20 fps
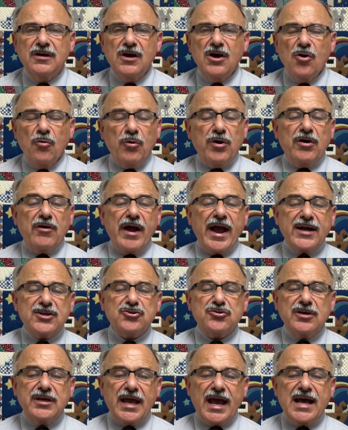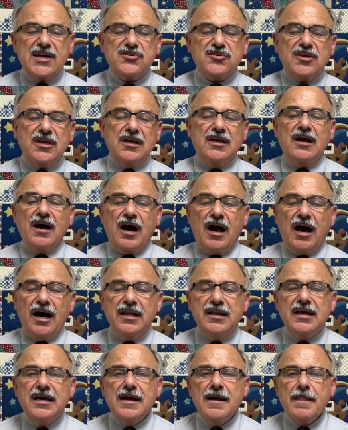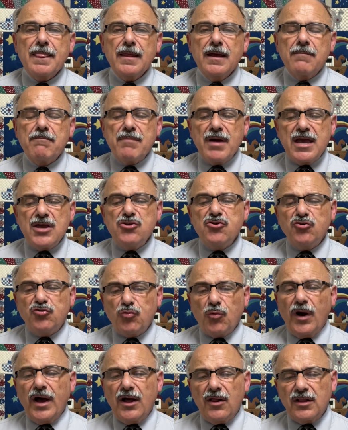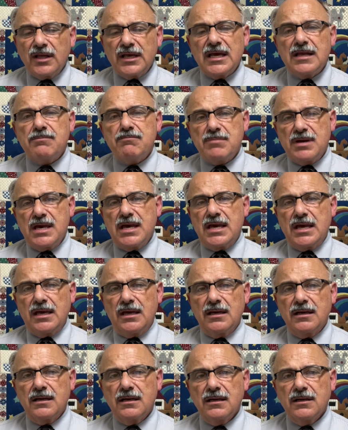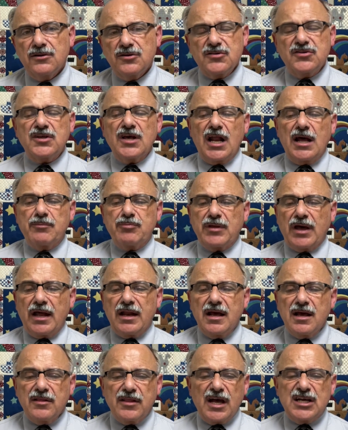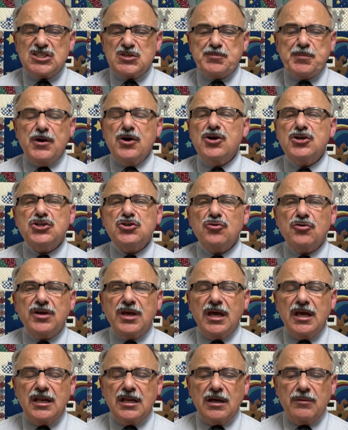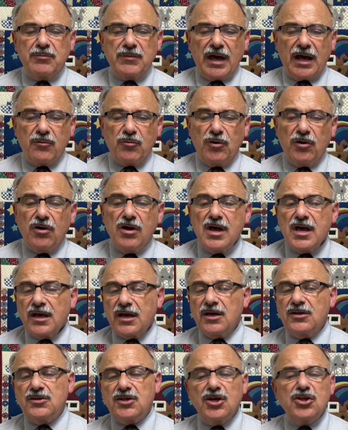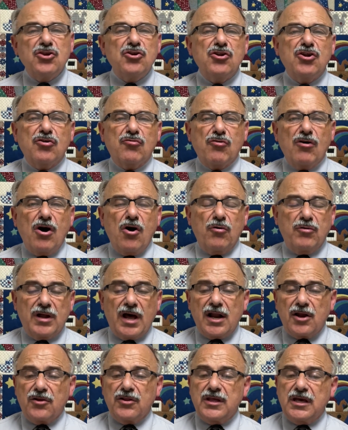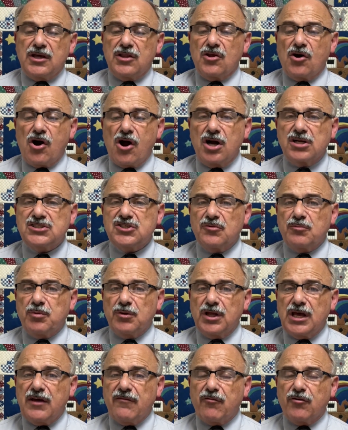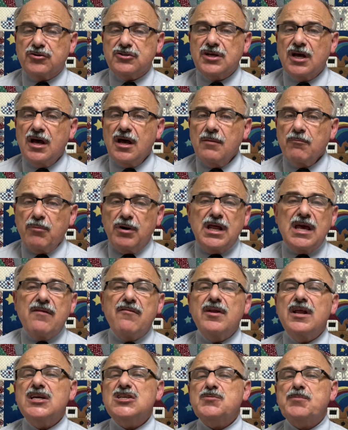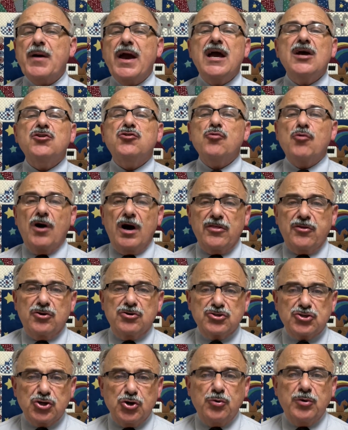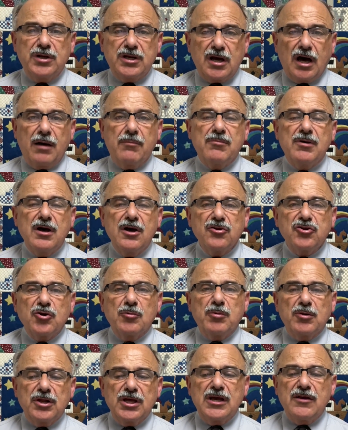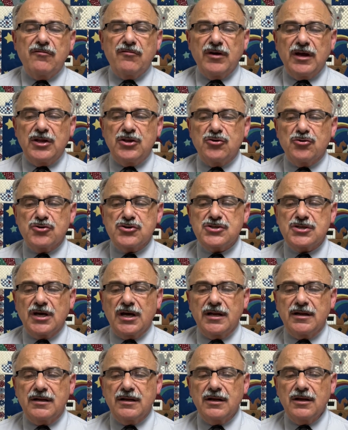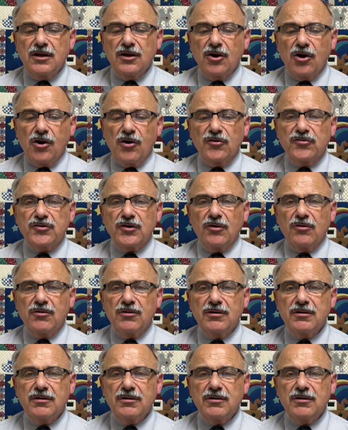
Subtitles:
We are actually asking God, may you dwell in me to set up that spiritual kingdom that will continue to grow, not only in the hearts of believers, but even expand to others who would come to believe in your Son also.